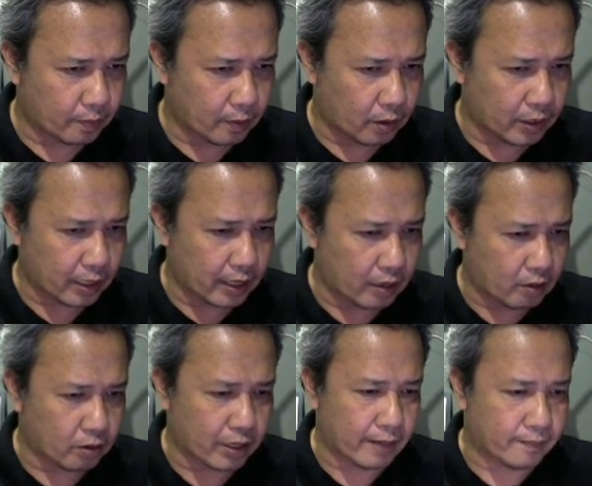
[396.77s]

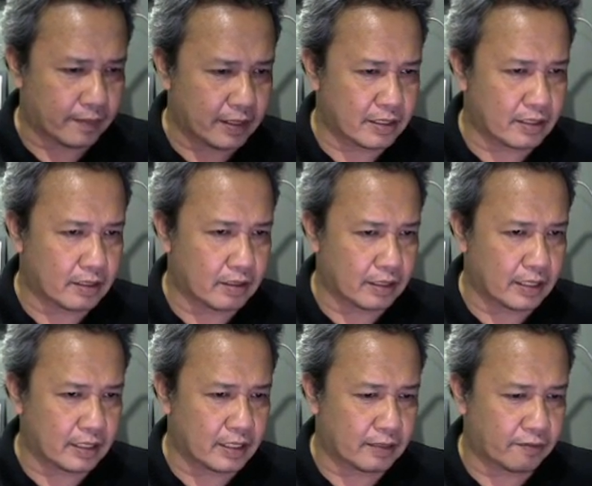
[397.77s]
okay. This
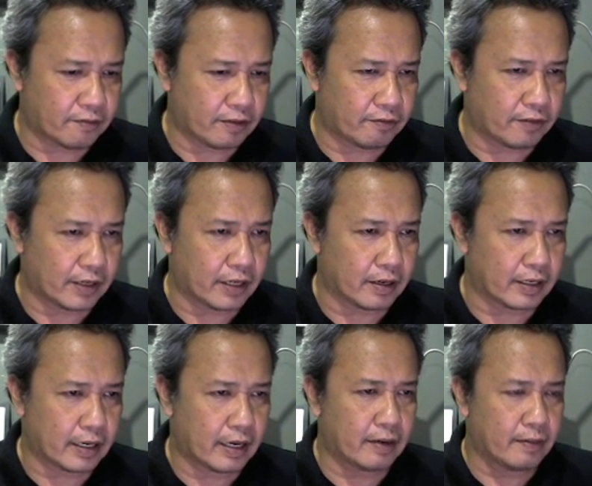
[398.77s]
is the figure
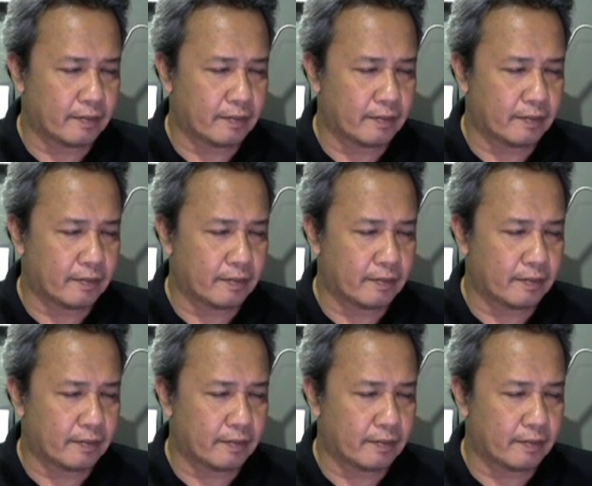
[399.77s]
again.